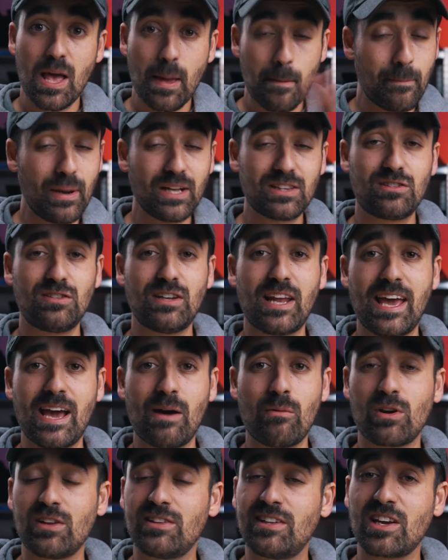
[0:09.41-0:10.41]
but today I
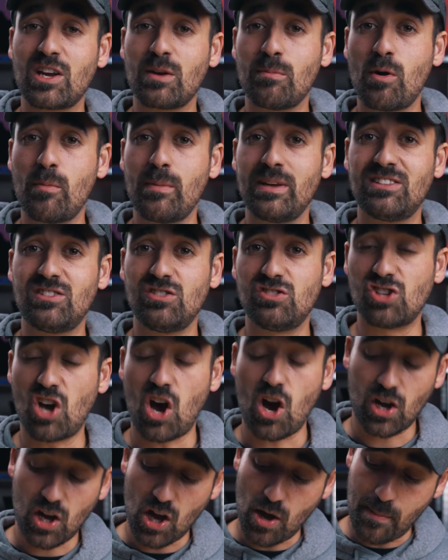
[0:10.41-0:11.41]
want to take a moment to
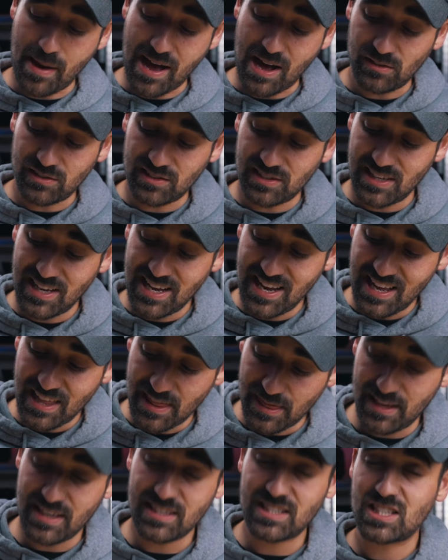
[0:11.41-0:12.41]
talk about
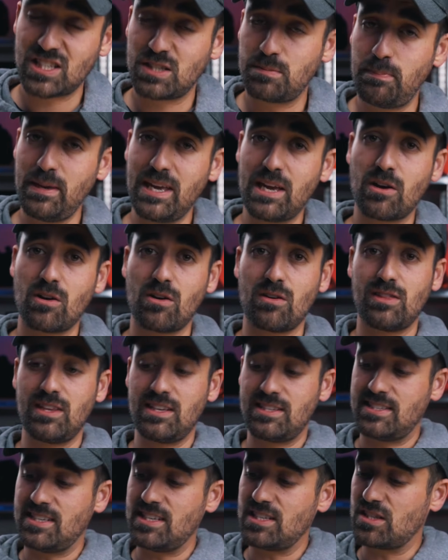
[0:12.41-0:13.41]
this speaker.
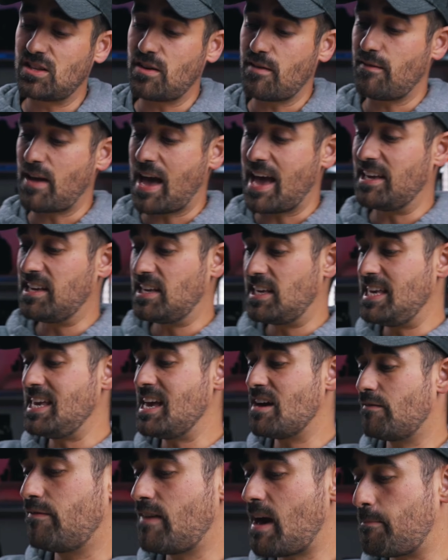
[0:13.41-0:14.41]
This is the
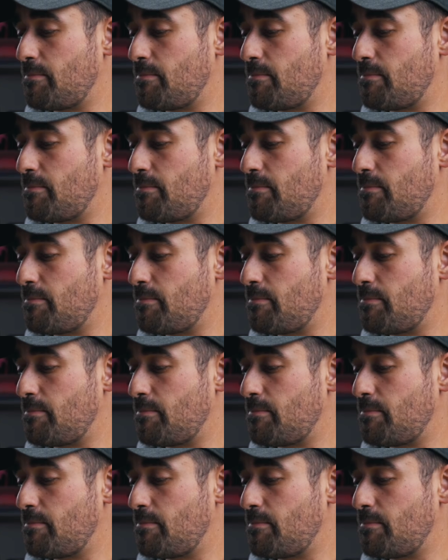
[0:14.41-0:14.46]
IKEA